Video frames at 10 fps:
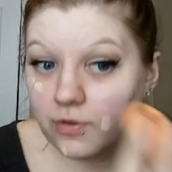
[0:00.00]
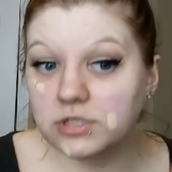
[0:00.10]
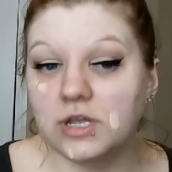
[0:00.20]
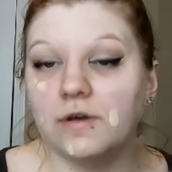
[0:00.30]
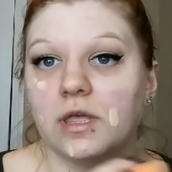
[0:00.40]
And
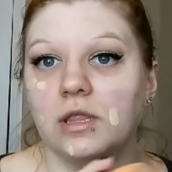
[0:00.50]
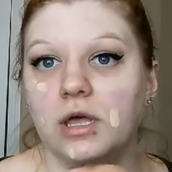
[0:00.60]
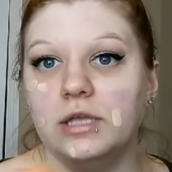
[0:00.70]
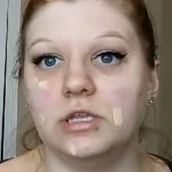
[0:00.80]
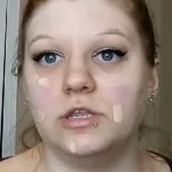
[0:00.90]
this, okay,
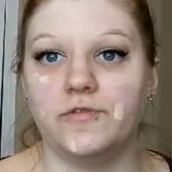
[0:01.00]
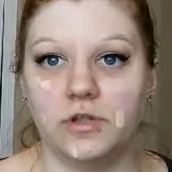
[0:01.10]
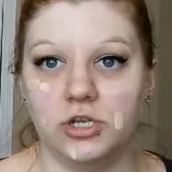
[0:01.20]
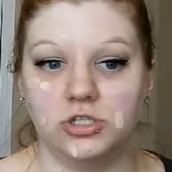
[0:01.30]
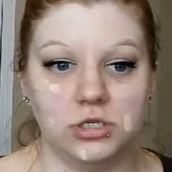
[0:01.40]
like I said, this
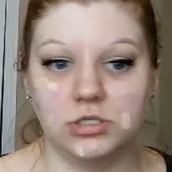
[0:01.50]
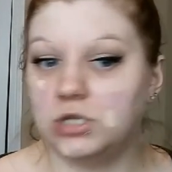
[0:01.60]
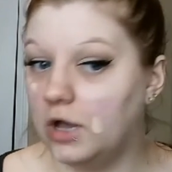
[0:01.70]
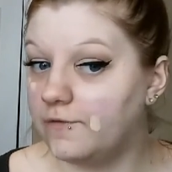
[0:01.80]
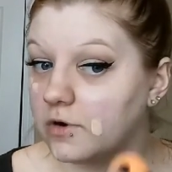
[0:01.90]
foundation
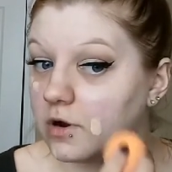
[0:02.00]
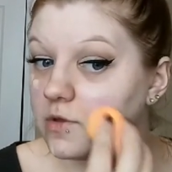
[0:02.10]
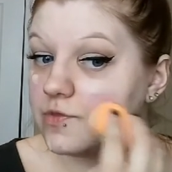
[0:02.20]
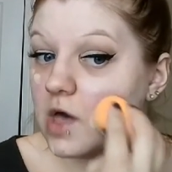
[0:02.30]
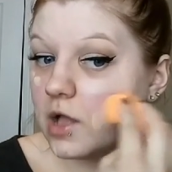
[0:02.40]
doesn't
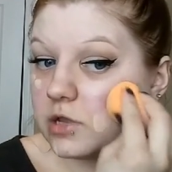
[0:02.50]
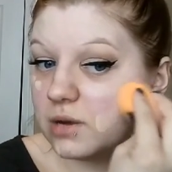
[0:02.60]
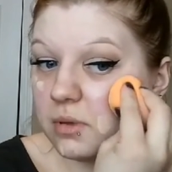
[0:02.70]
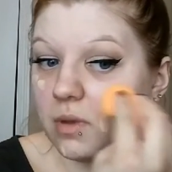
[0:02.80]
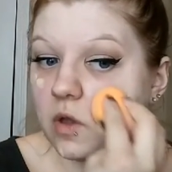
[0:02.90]
cover that
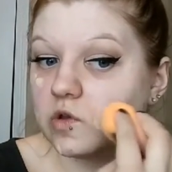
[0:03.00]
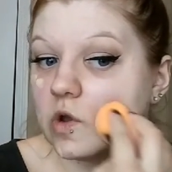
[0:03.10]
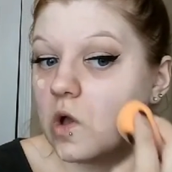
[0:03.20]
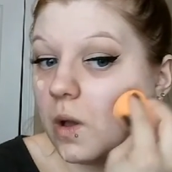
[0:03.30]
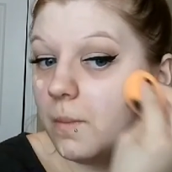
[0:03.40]
terribly much,
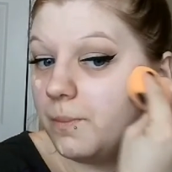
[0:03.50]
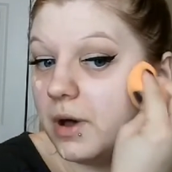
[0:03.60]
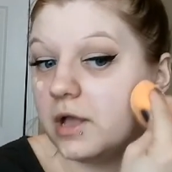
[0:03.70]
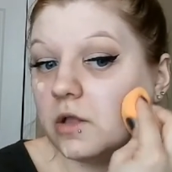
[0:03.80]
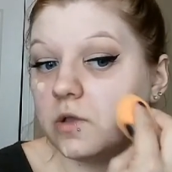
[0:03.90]

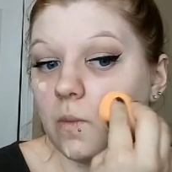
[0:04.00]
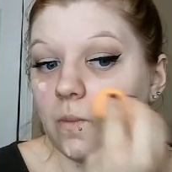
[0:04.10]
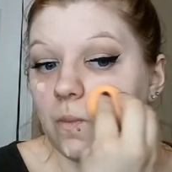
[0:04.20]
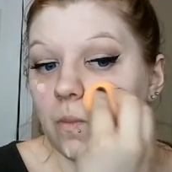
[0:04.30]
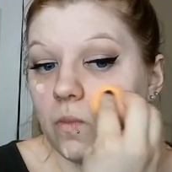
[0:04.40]
but
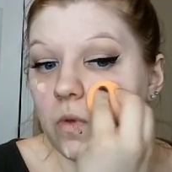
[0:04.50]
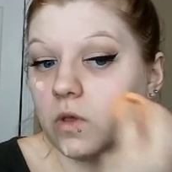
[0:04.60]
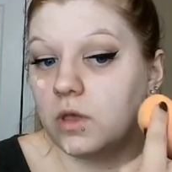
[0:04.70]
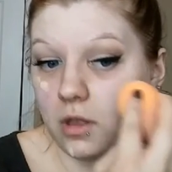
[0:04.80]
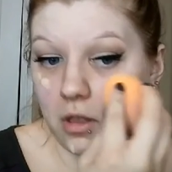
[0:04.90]

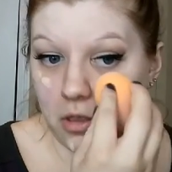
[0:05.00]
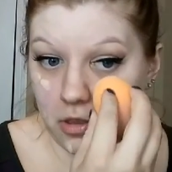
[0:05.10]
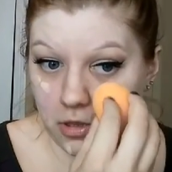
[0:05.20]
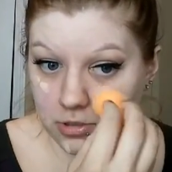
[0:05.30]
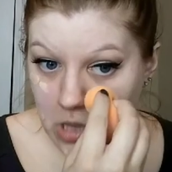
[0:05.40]

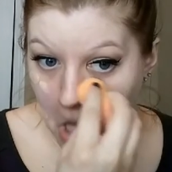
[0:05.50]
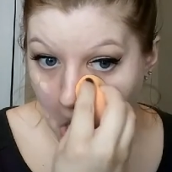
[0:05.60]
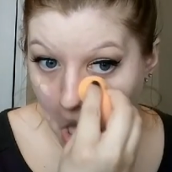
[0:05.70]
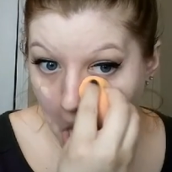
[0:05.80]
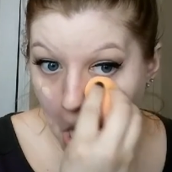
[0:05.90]
it
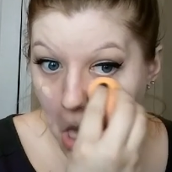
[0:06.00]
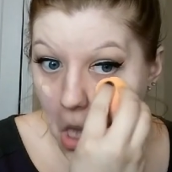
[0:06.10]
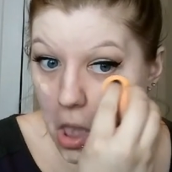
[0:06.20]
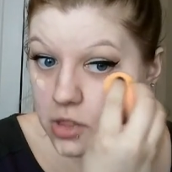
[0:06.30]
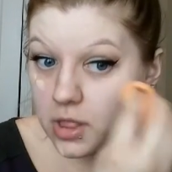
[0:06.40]

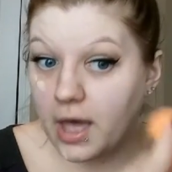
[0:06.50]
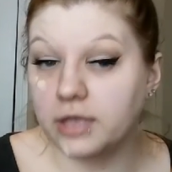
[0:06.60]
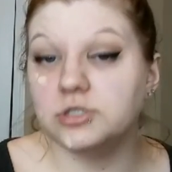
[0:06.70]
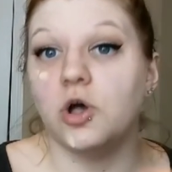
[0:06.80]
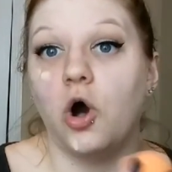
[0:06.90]

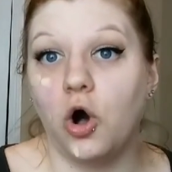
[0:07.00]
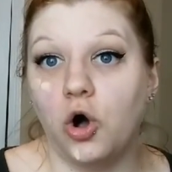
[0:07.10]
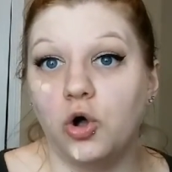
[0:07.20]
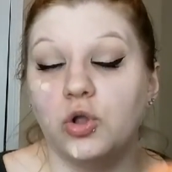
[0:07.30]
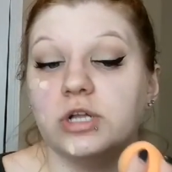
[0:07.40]
lasts
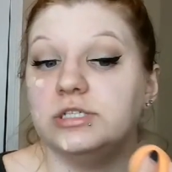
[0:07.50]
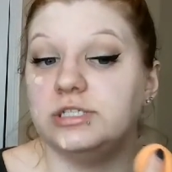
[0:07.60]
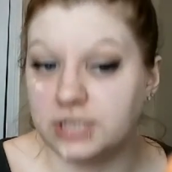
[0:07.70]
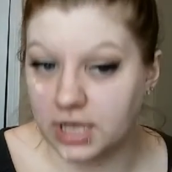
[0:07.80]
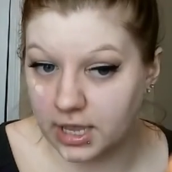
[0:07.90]
all
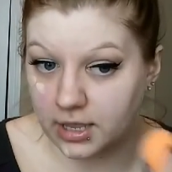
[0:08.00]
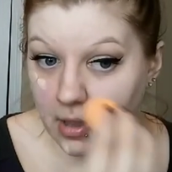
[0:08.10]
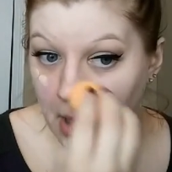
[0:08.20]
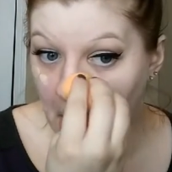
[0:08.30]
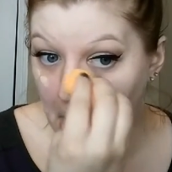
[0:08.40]

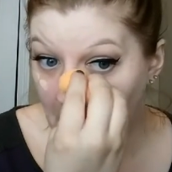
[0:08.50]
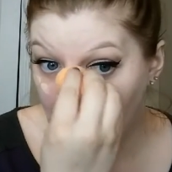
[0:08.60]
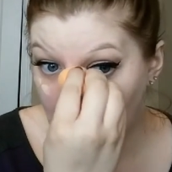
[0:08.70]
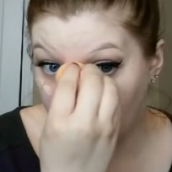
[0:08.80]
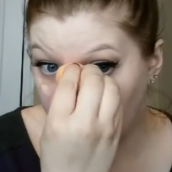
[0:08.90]
day,
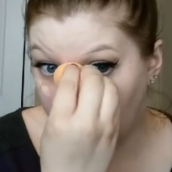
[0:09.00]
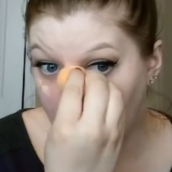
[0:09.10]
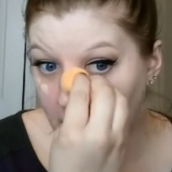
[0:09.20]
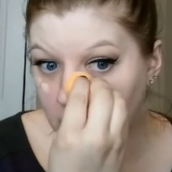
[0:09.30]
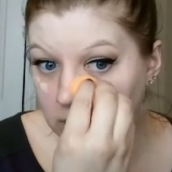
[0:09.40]
and
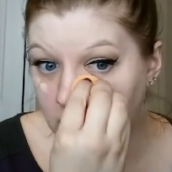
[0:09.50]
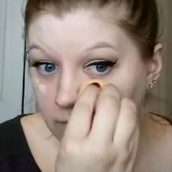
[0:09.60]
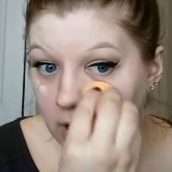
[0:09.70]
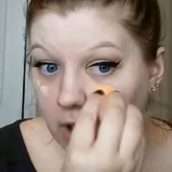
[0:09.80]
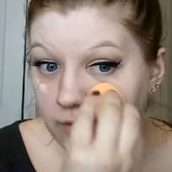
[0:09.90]
I love that.